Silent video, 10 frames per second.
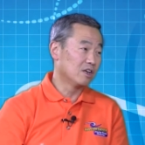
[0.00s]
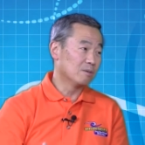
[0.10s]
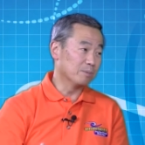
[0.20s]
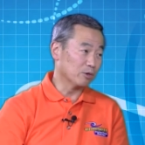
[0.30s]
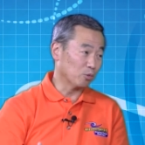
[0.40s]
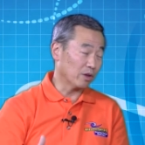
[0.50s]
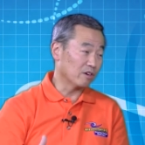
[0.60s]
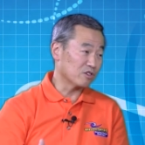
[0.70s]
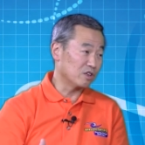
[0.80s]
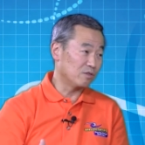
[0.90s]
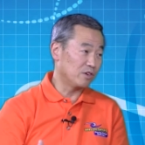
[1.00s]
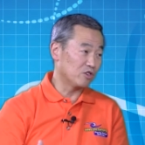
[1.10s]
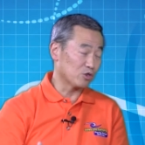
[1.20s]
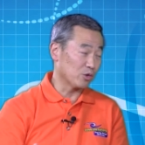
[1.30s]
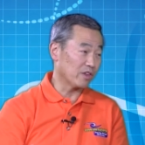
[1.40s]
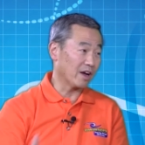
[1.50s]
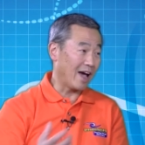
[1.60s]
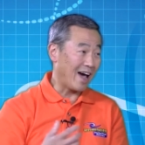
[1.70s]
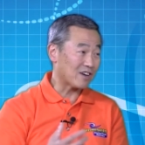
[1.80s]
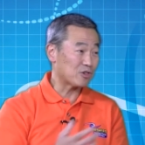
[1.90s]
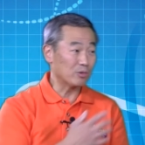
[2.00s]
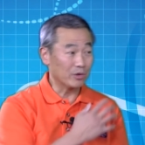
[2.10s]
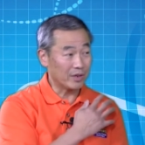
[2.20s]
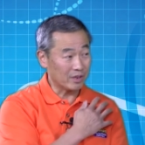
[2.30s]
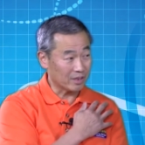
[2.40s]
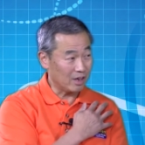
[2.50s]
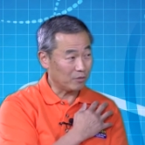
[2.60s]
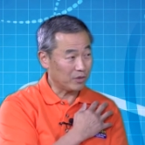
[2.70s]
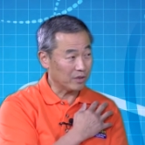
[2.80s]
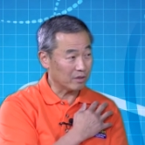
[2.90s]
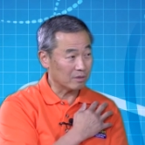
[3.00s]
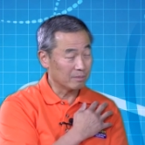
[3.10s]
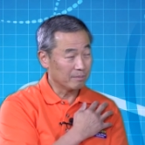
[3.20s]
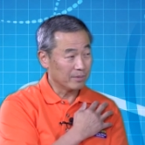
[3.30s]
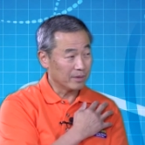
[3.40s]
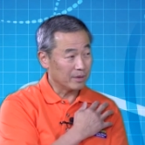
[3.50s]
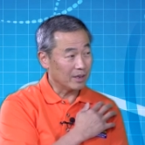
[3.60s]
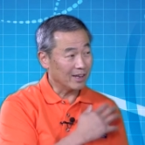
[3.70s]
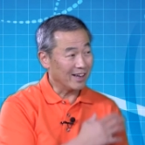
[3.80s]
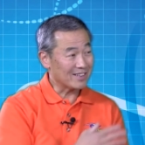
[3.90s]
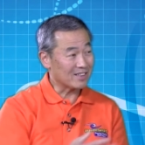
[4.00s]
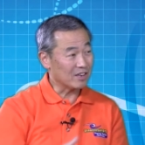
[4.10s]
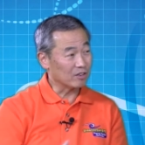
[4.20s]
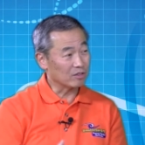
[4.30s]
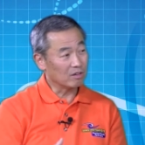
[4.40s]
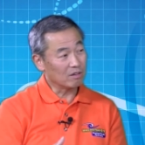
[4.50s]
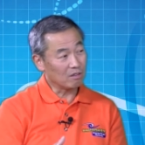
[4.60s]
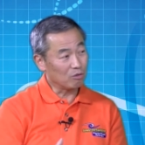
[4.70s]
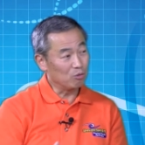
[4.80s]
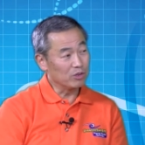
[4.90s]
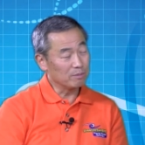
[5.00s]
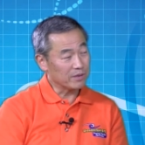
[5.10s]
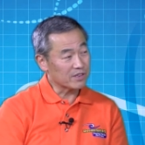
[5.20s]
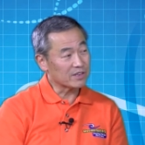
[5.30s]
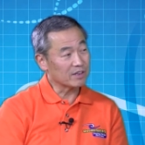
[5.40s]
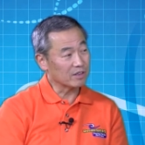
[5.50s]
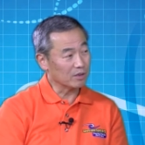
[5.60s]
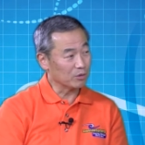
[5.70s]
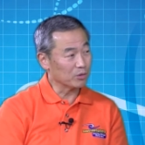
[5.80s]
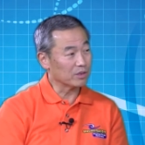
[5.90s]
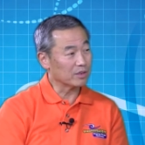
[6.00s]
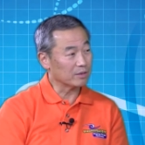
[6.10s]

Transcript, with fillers: But with those individuals with an actual rotator cuff tear, less than 3% ever return.